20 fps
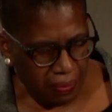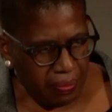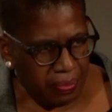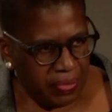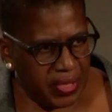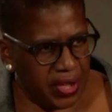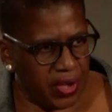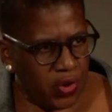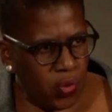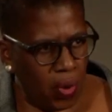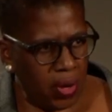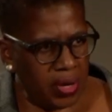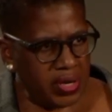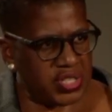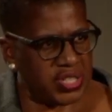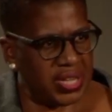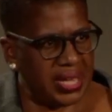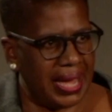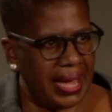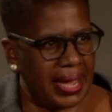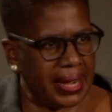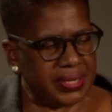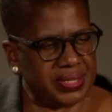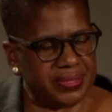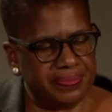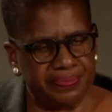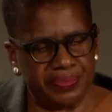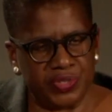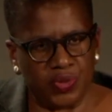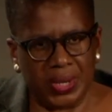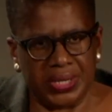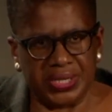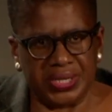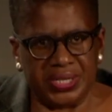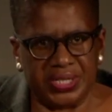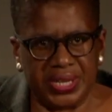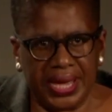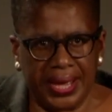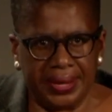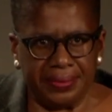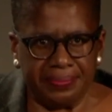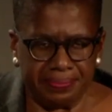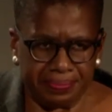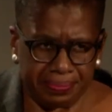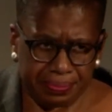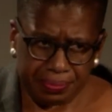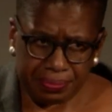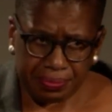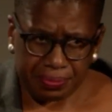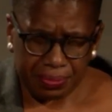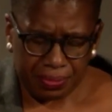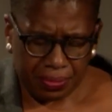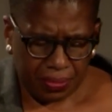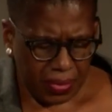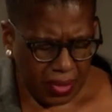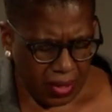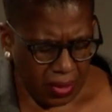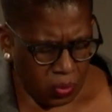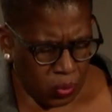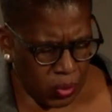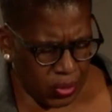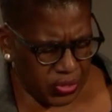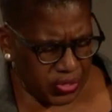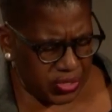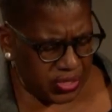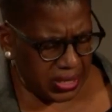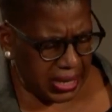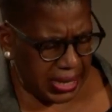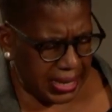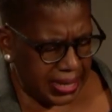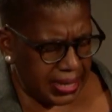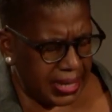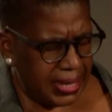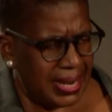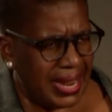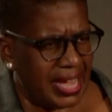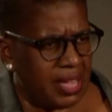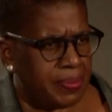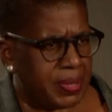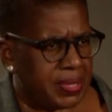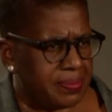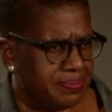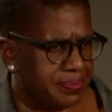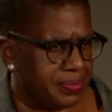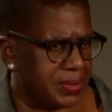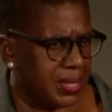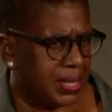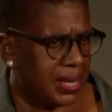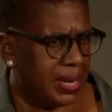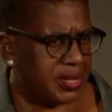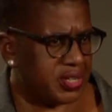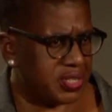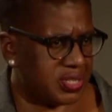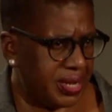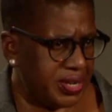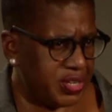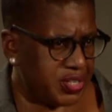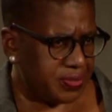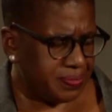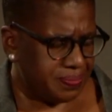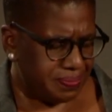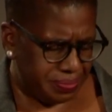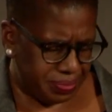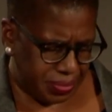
The Equality Act 2010 was Labour legislation,